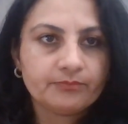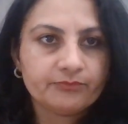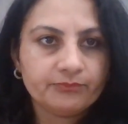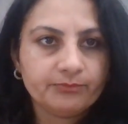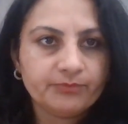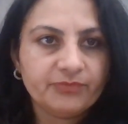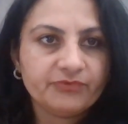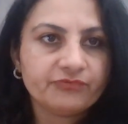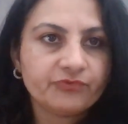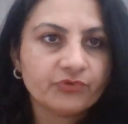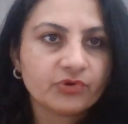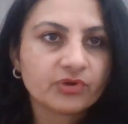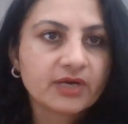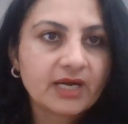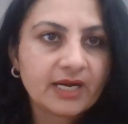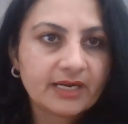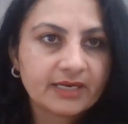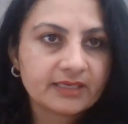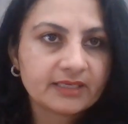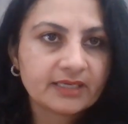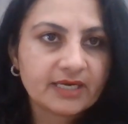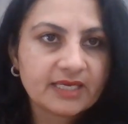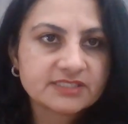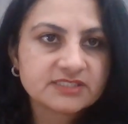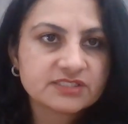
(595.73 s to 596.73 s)
before
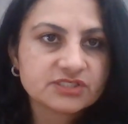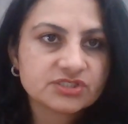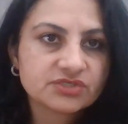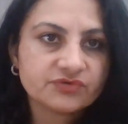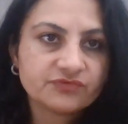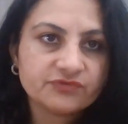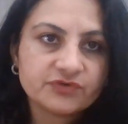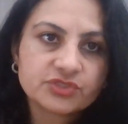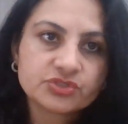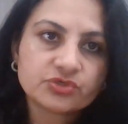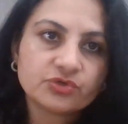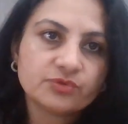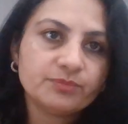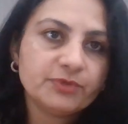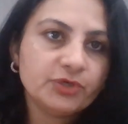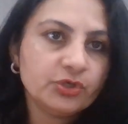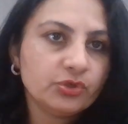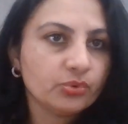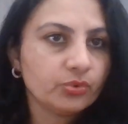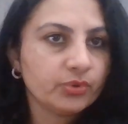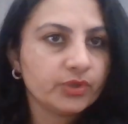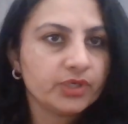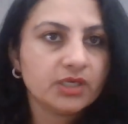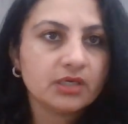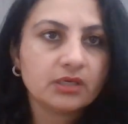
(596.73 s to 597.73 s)
categorization we should be
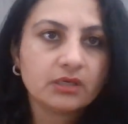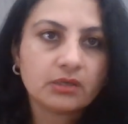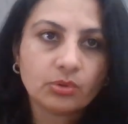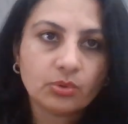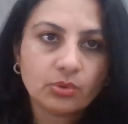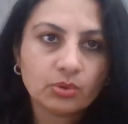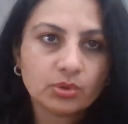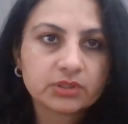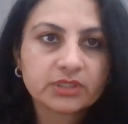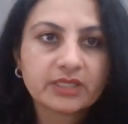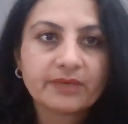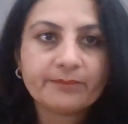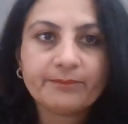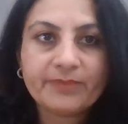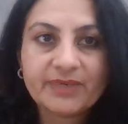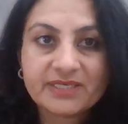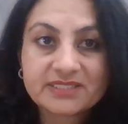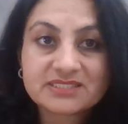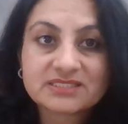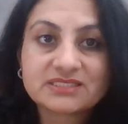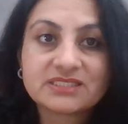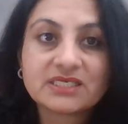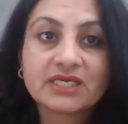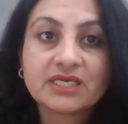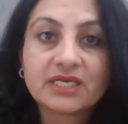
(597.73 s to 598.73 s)
knowing all the
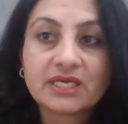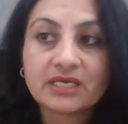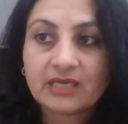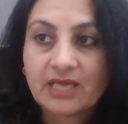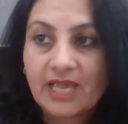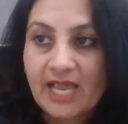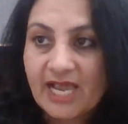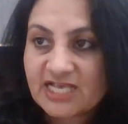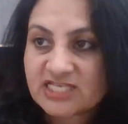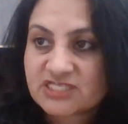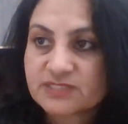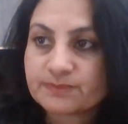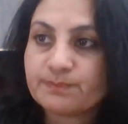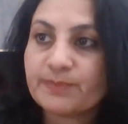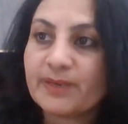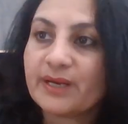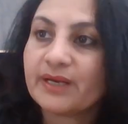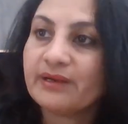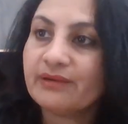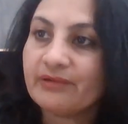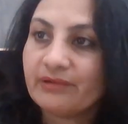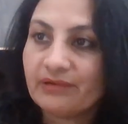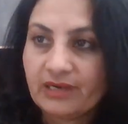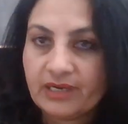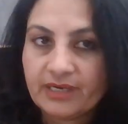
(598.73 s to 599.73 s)
basic
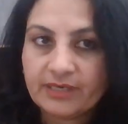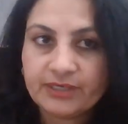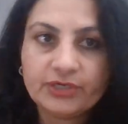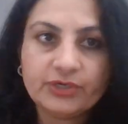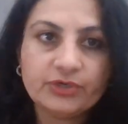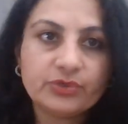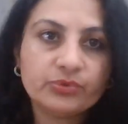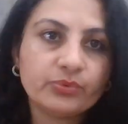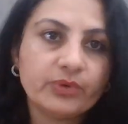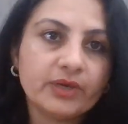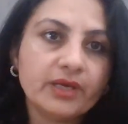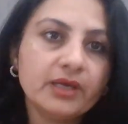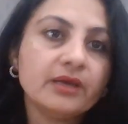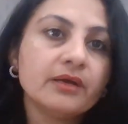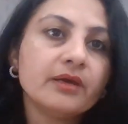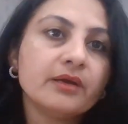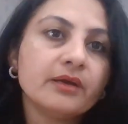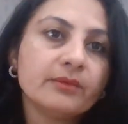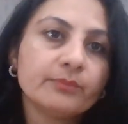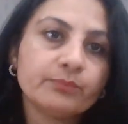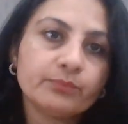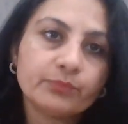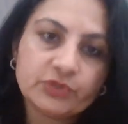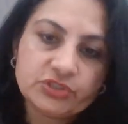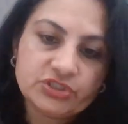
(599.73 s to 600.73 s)
aspect related to a
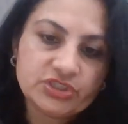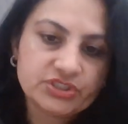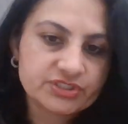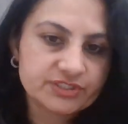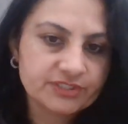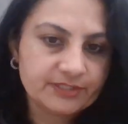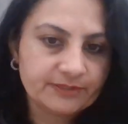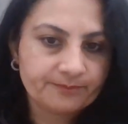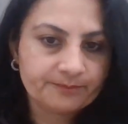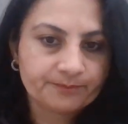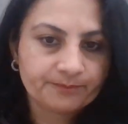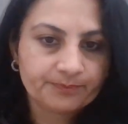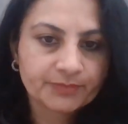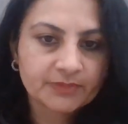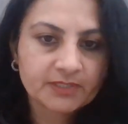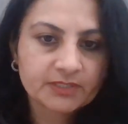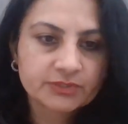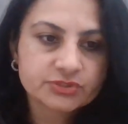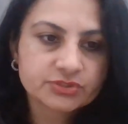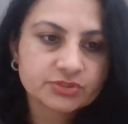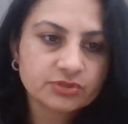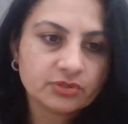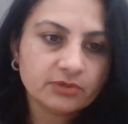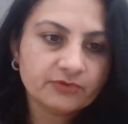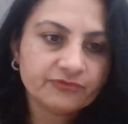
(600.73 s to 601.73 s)
position.
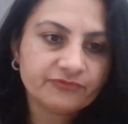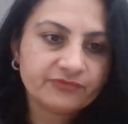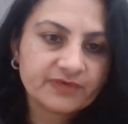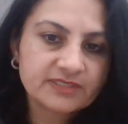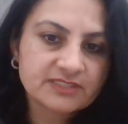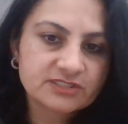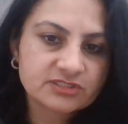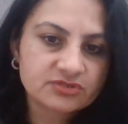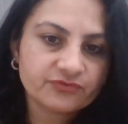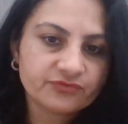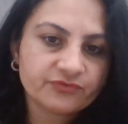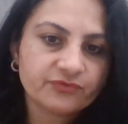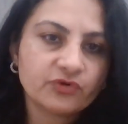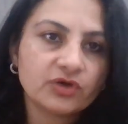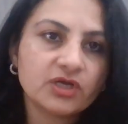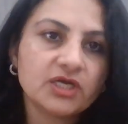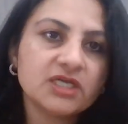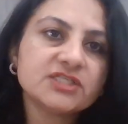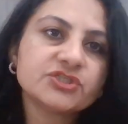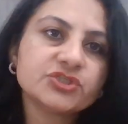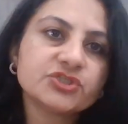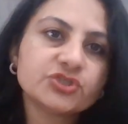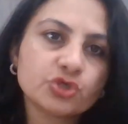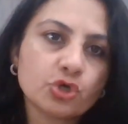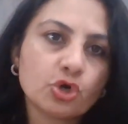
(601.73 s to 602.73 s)
So first of all
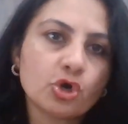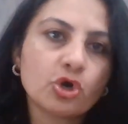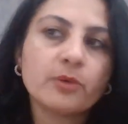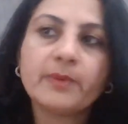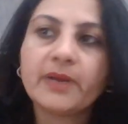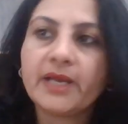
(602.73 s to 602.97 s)
is job